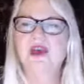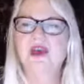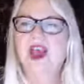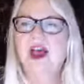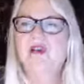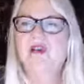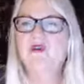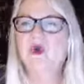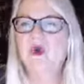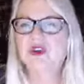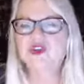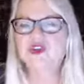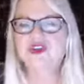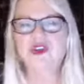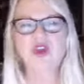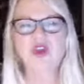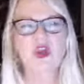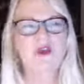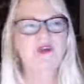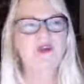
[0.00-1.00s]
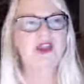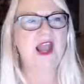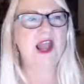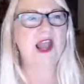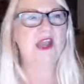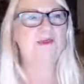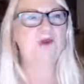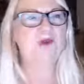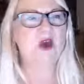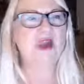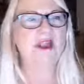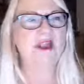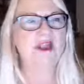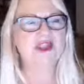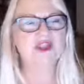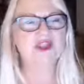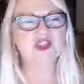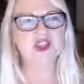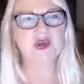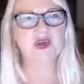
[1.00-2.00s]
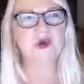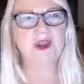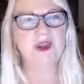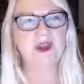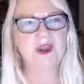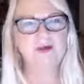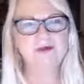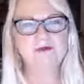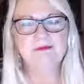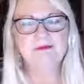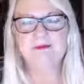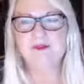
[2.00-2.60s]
Of course, you know that I'm on Instagram.